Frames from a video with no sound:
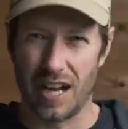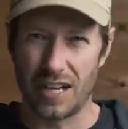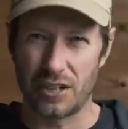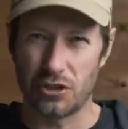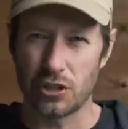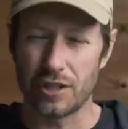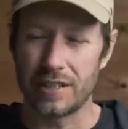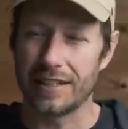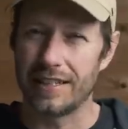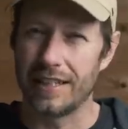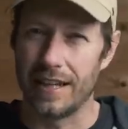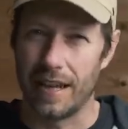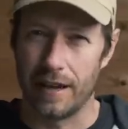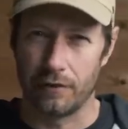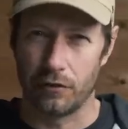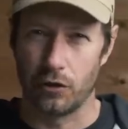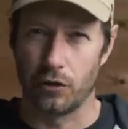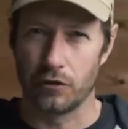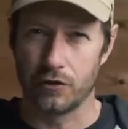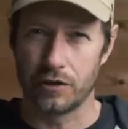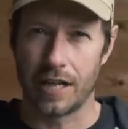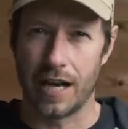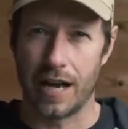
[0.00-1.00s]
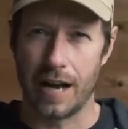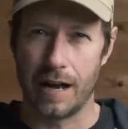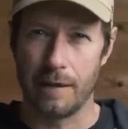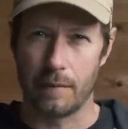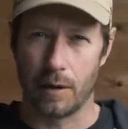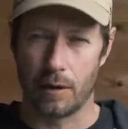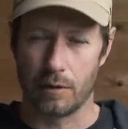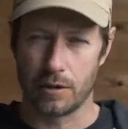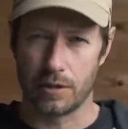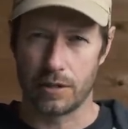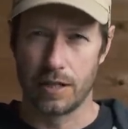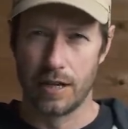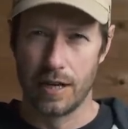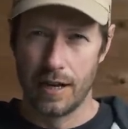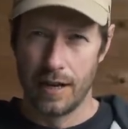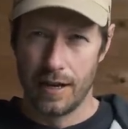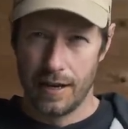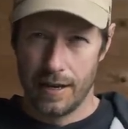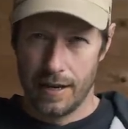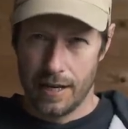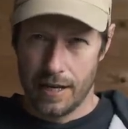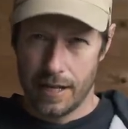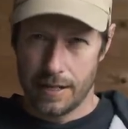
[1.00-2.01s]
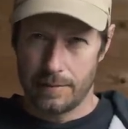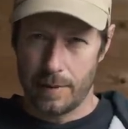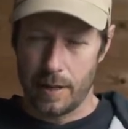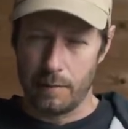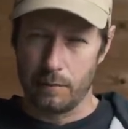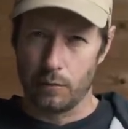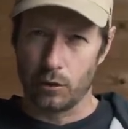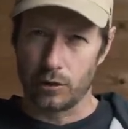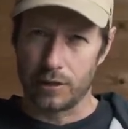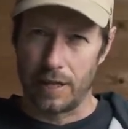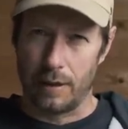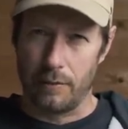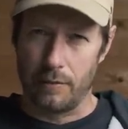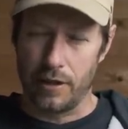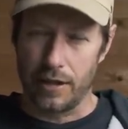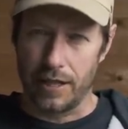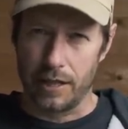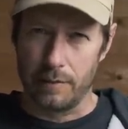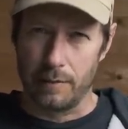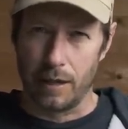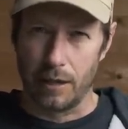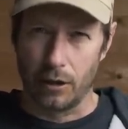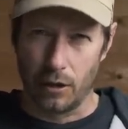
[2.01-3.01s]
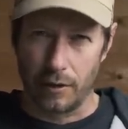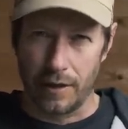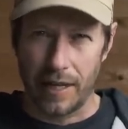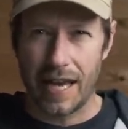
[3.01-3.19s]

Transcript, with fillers: I just didn't have enough time. I was spending more time thinking about